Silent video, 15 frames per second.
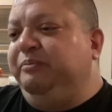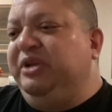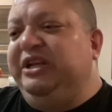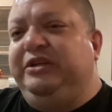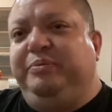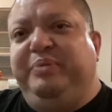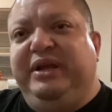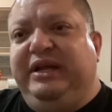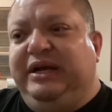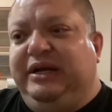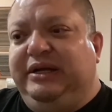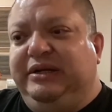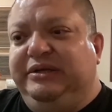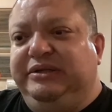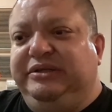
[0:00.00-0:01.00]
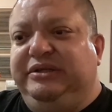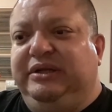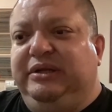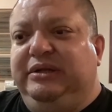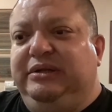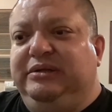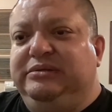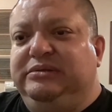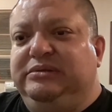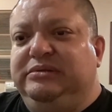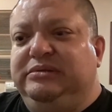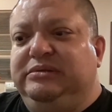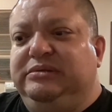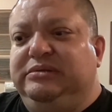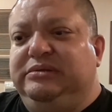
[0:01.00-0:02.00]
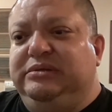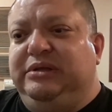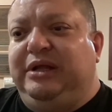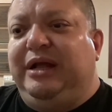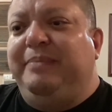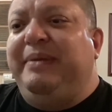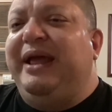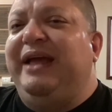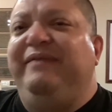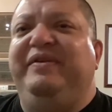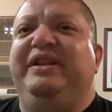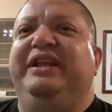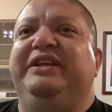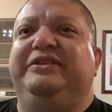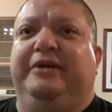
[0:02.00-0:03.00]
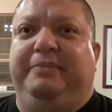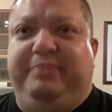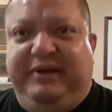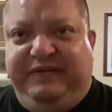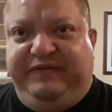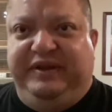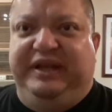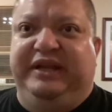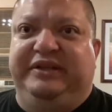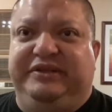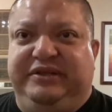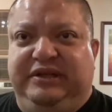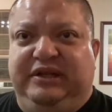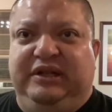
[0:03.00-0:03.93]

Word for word: It's because I'm having these epiphanies.